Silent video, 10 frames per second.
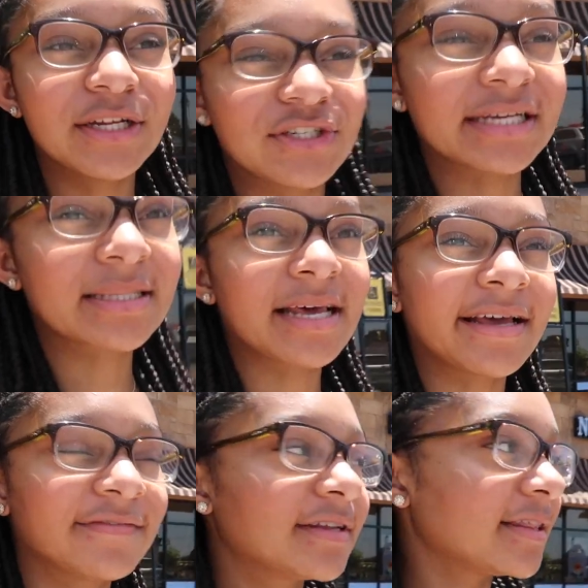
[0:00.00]
we just
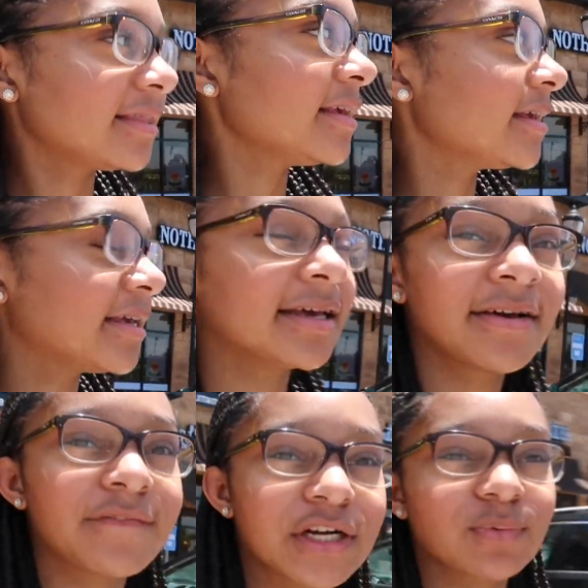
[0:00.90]
left the
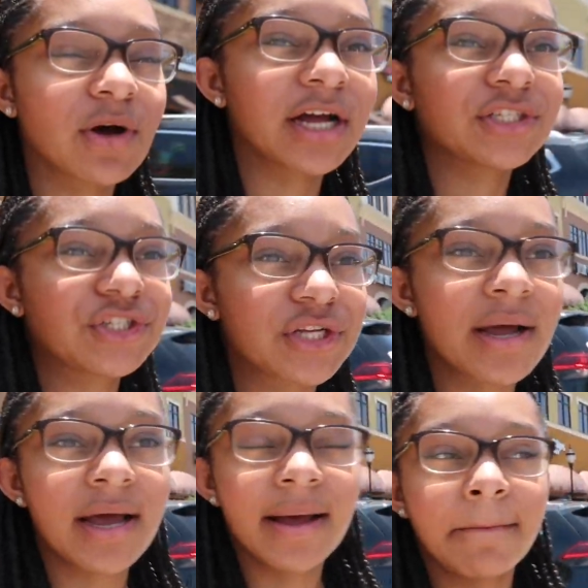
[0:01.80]
first watch
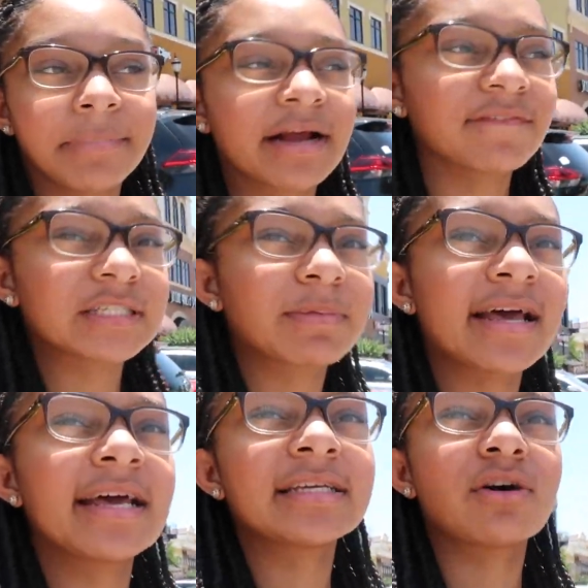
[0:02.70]
breakfast place